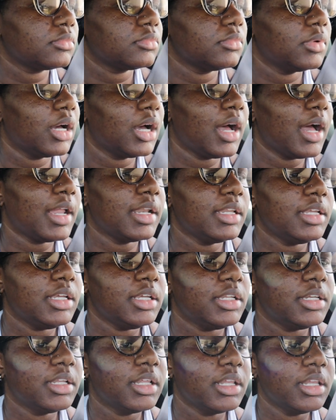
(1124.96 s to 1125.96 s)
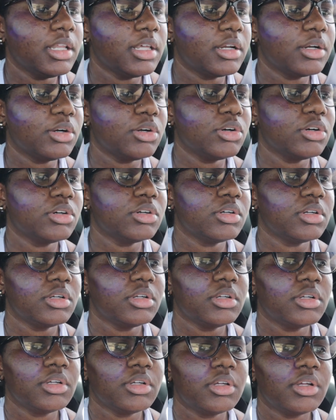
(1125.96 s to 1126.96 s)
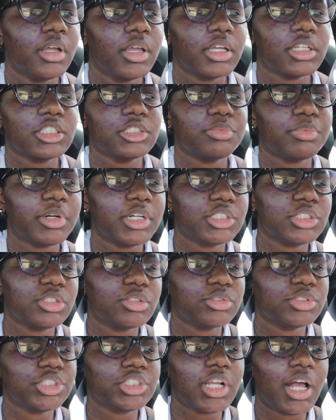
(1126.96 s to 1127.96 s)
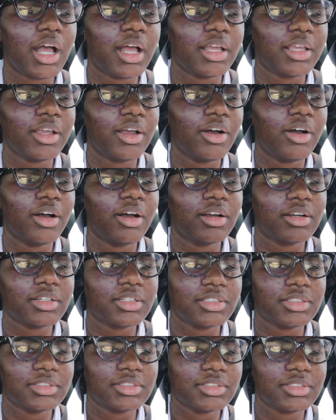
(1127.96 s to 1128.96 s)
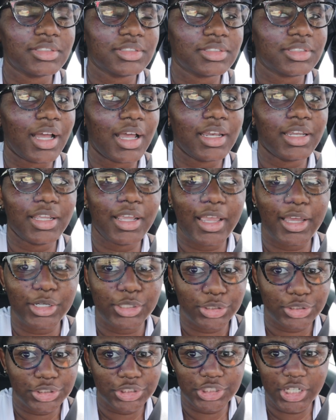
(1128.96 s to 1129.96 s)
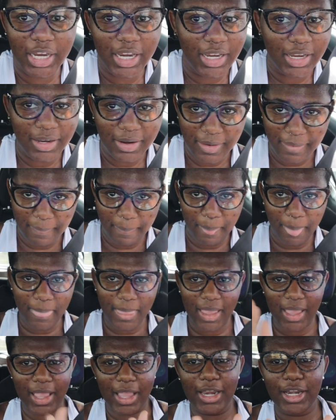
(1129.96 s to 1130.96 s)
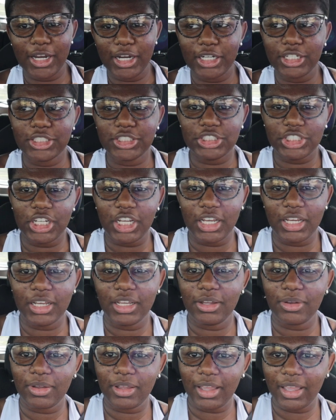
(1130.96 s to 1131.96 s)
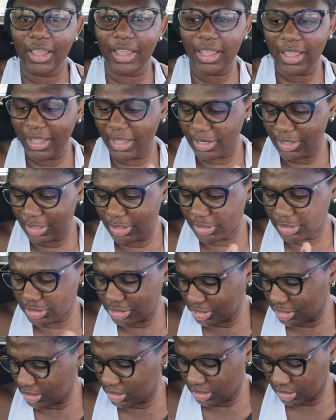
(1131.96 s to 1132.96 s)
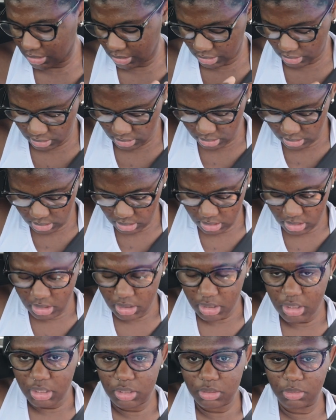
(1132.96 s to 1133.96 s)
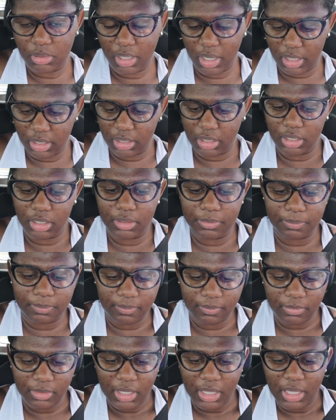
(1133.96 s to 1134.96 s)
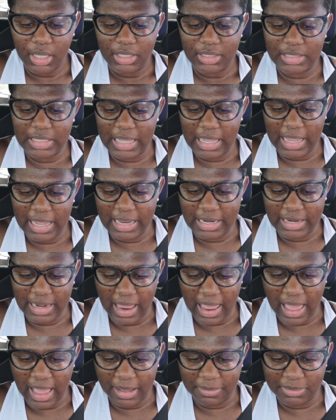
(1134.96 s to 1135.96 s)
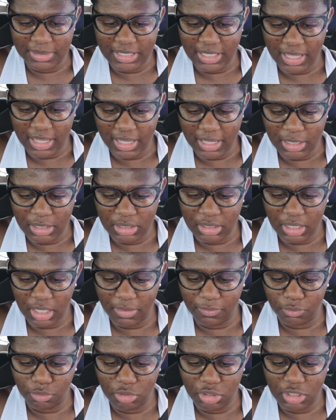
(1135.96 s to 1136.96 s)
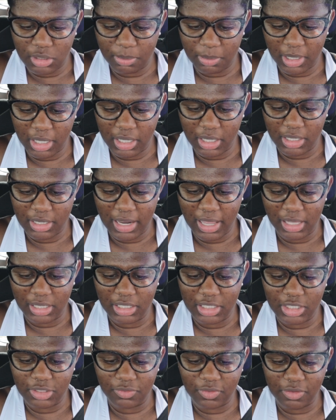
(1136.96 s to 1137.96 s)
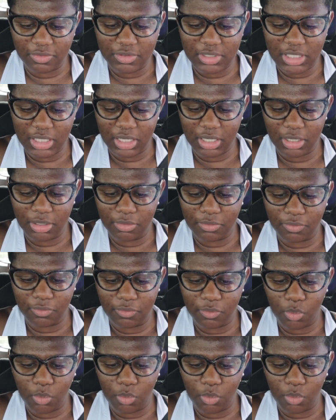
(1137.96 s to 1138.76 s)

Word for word: But I need the little espresso shot, y'all, because I need energy. Energy, okay? Energy. That's what I need. Dang, the app says if you spend at least if you